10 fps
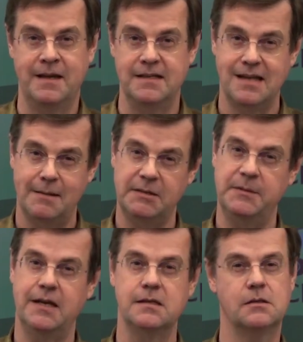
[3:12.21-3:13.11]
Islamic
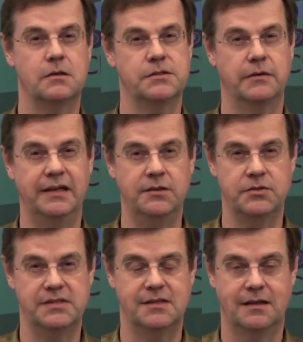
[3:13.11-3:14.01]
PA is also
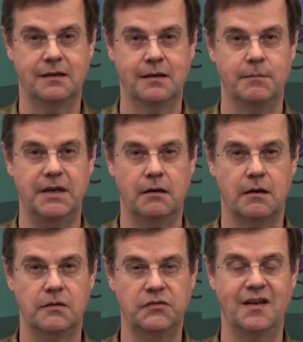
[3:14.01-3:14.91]
interesting
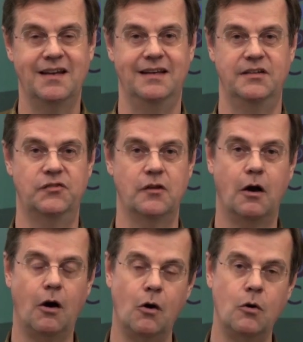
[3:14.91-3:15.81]
because it is the
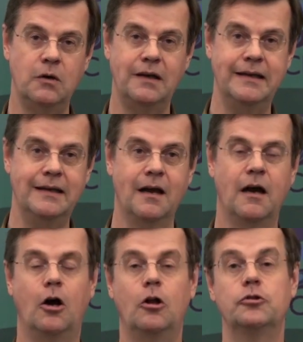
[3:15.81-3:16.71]
only
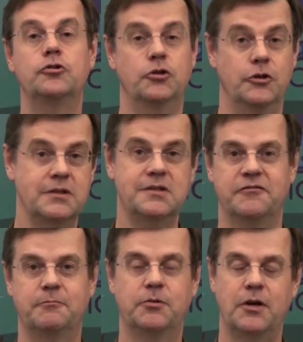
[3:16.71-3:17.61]

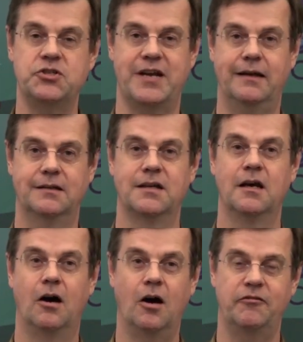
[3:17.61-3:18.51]
alternative project
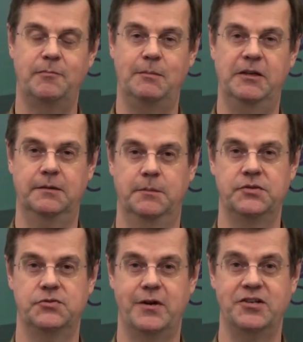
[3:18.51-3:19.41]
of public
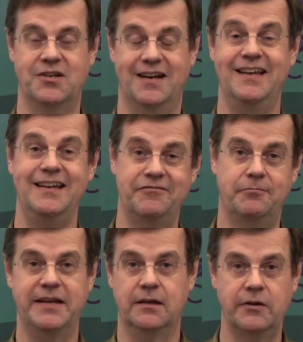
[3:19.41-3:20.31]
administration, if
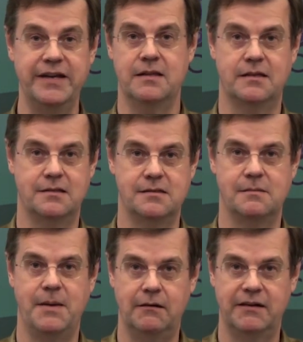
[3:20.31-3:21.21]
we agree that it is
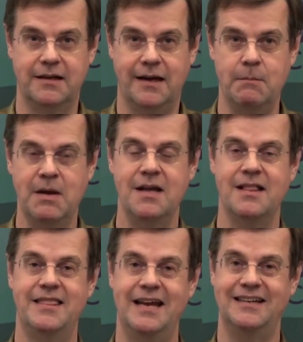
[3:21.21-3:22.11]
a paradigm,
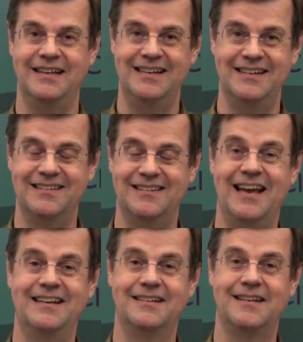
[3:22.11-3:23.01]
that is
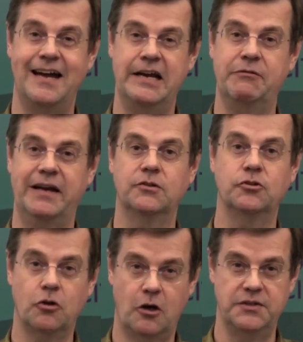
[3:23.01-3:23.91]
at a
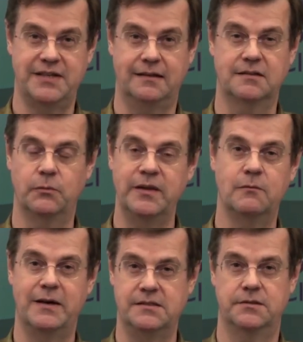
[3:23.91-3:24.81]
direct contact with the
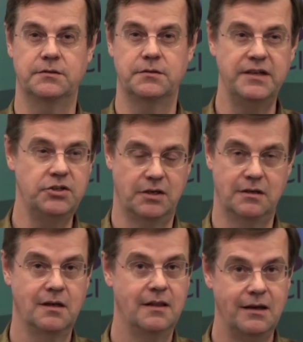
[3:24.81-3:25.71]
Western tradition.
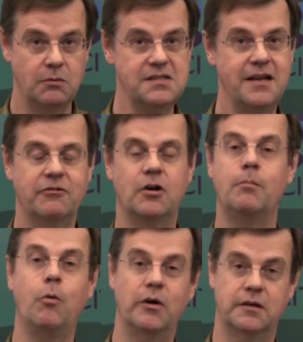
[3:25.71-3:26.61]
There was never a
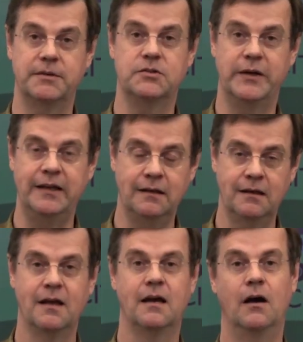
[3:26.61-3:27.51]
border
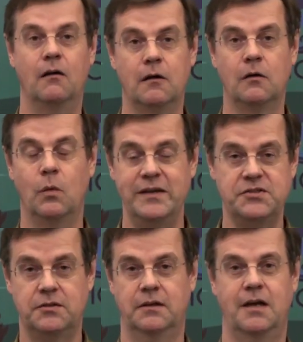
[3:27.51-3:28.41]
between a
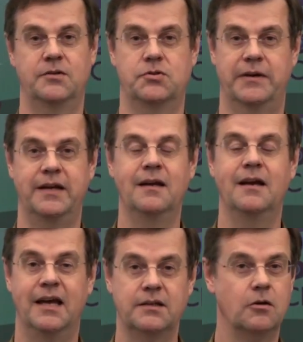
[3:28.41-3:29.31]
Western country
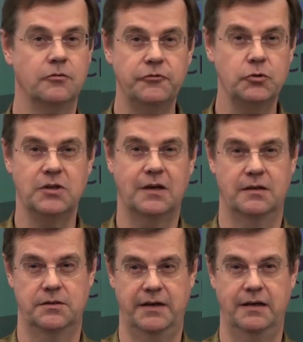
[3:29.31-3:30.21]
and a Confucian
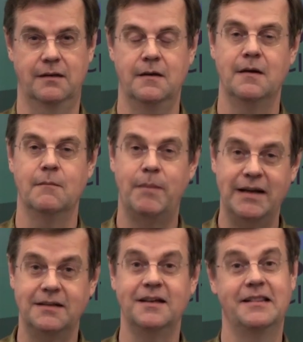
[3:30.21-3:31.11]
country.
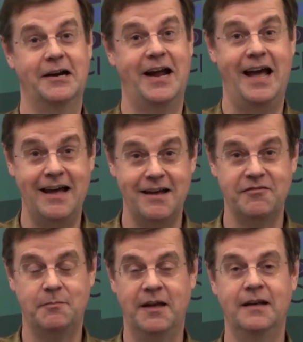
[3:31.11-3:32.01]
But there
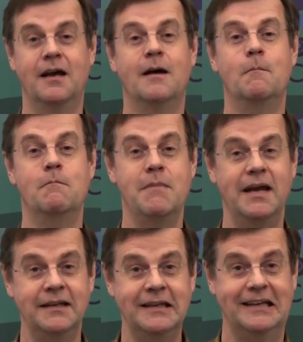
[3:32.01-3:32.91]
have been
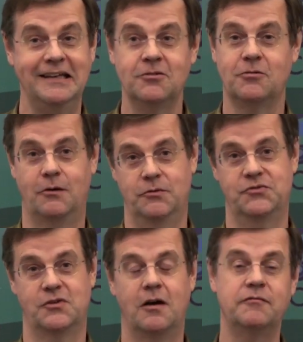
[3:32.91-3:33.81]
many
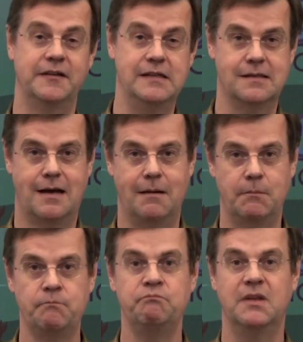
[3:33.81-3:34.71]
inroads of
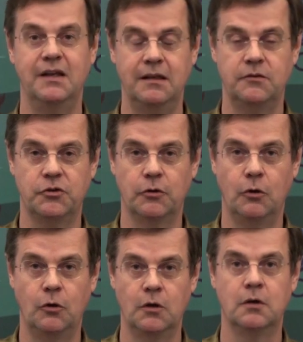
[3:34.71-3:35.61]
Islam
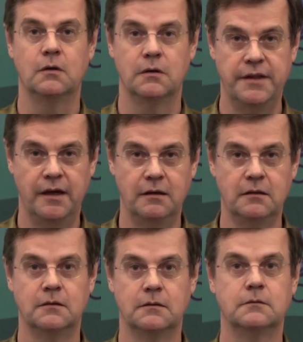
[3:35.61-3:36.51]
into the
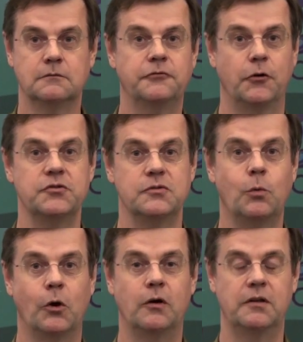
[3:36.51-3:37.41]
first
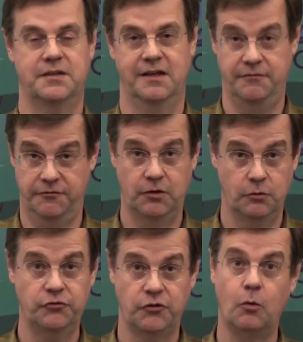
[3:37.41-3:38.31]
world, if
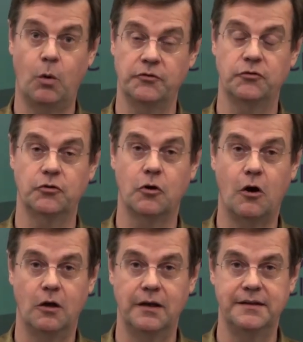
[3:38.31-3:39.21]
you so want to
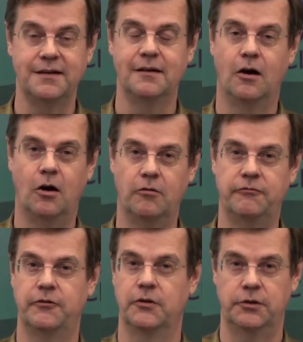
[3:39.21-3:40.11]
call it,
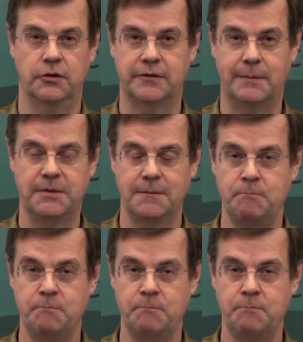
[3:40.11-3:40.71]
of Europe.